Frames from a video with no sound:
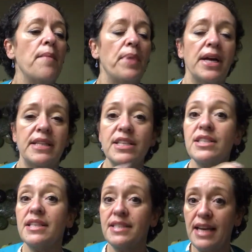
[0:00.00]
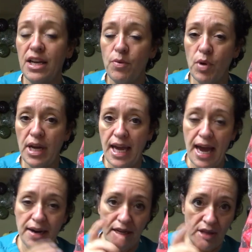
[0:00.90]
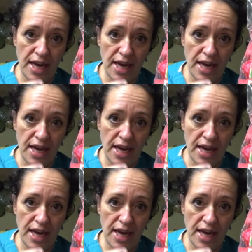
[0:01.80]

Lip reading: but this is the second one I had, and